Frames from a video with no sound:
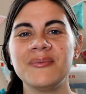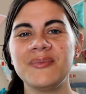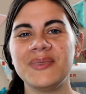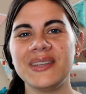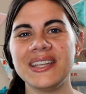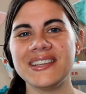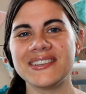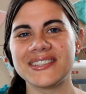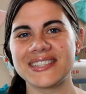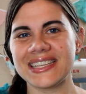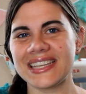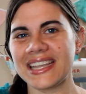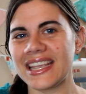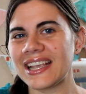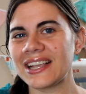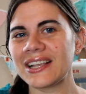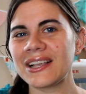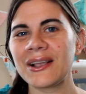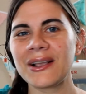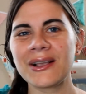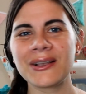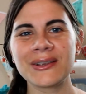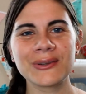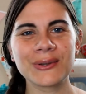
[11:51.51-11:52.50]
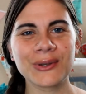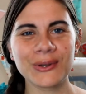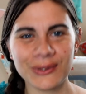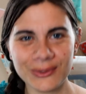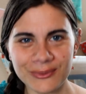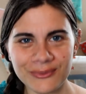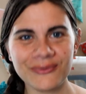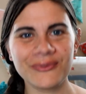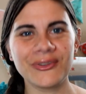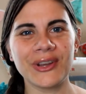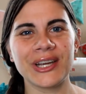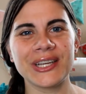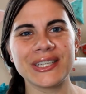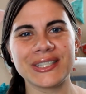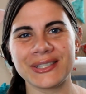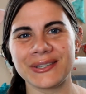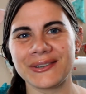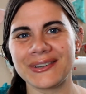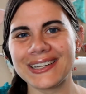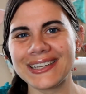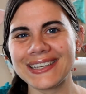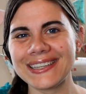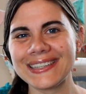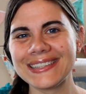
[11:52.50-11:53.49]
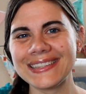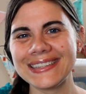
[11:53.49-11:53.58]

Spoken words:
be using it very soon.